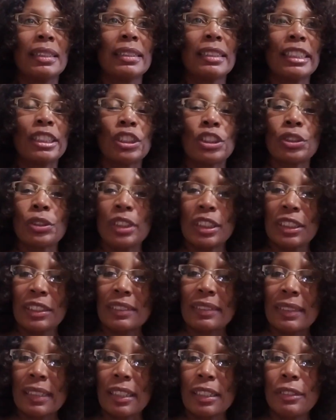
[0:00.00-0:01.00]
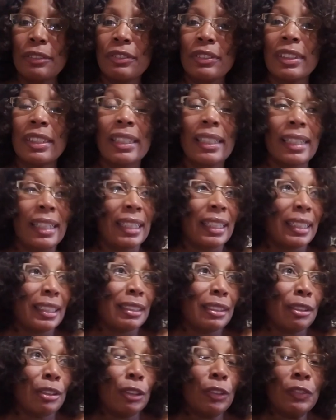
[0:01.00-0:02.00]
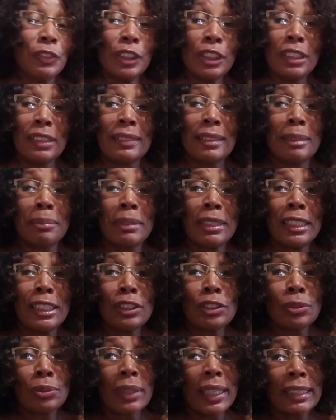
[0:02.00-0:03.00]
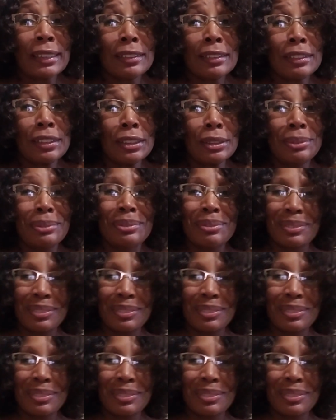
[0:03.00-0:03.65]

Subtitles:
Enjoy yourself. And hopefully it's something that you like to do.